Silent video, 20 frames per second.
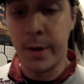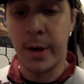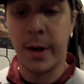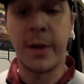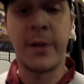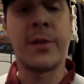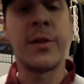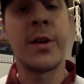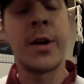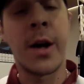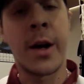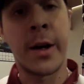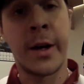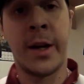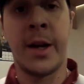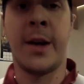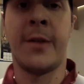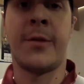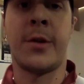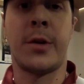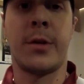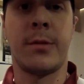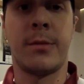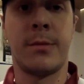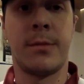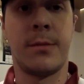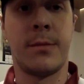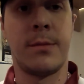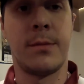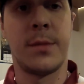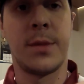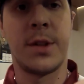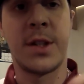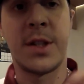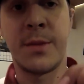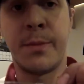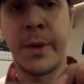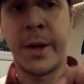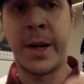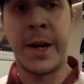is you gotta give her,
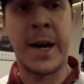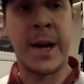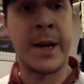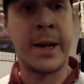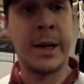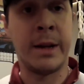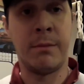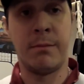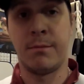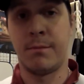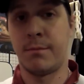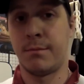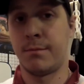spit at it,